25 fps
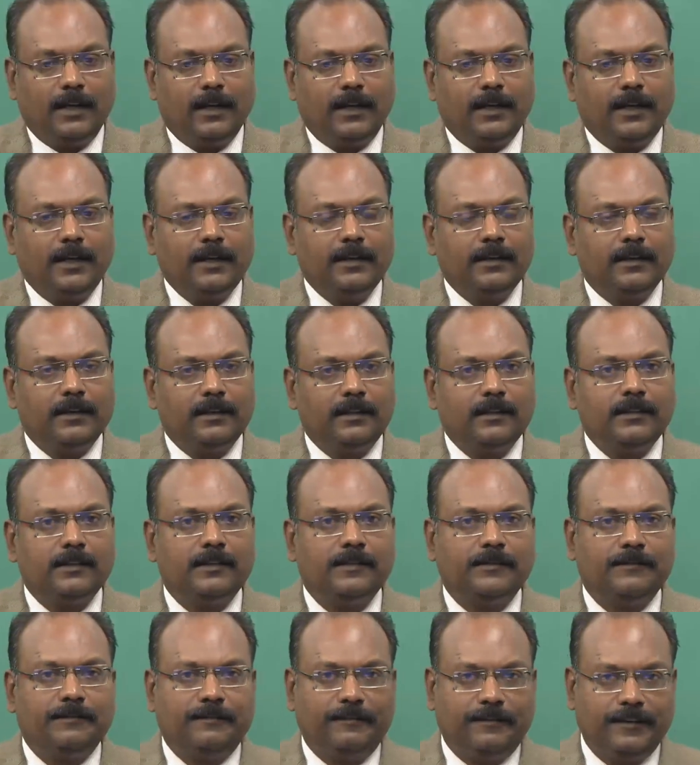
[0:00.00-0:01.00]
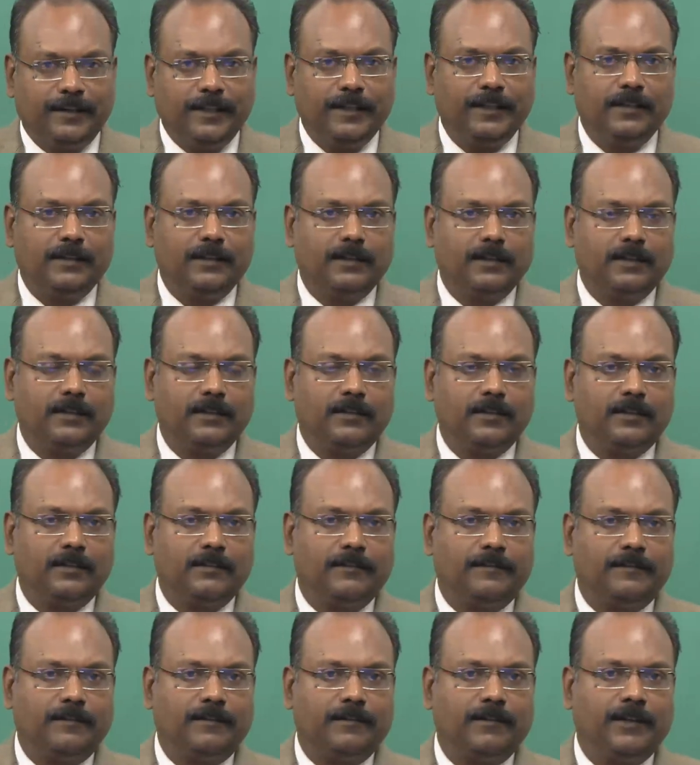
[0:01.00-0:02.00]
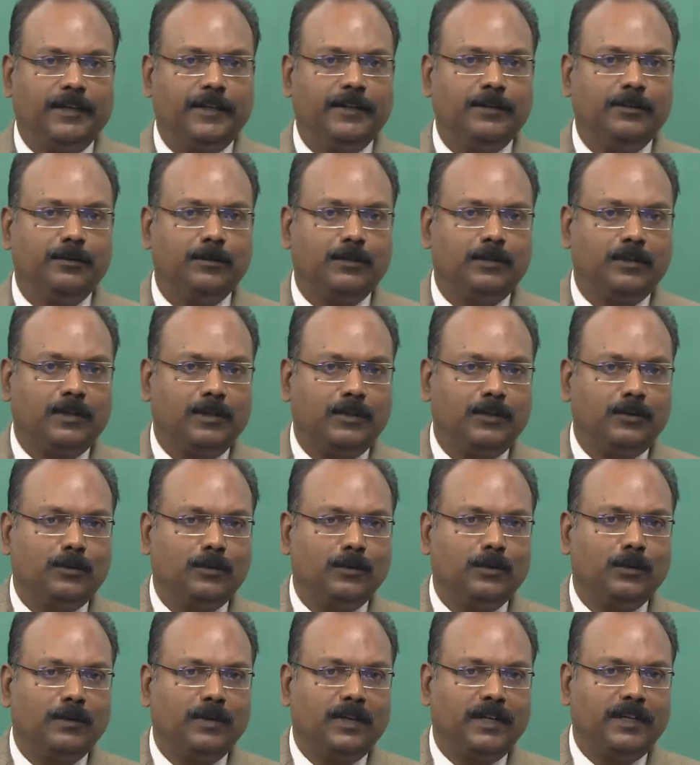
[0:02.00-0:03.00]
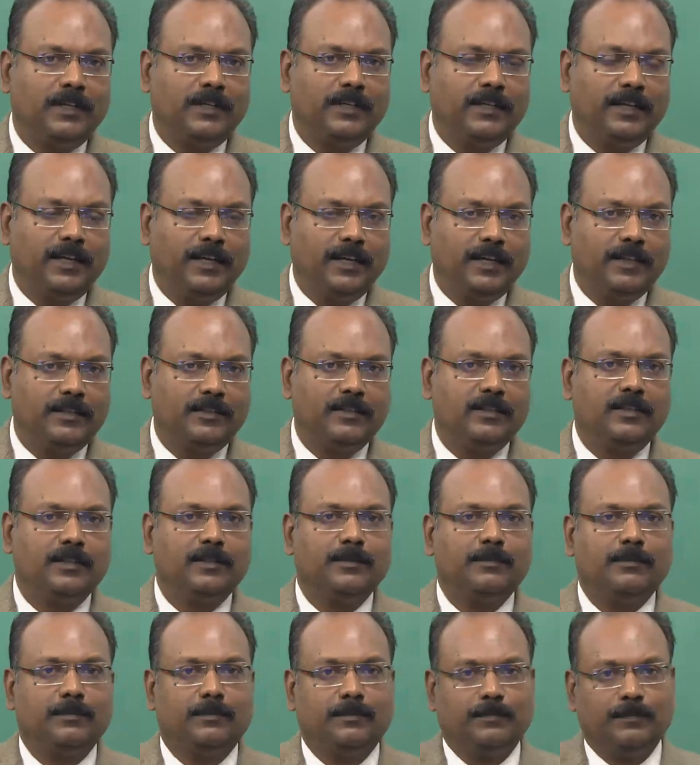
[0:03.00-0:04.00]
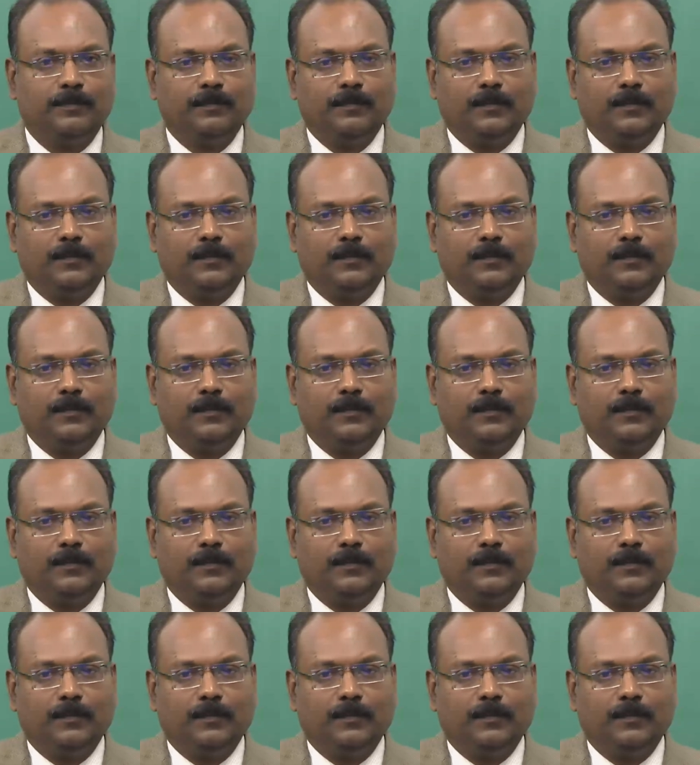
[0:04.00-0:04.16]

letting others free instead of trying to control and cage them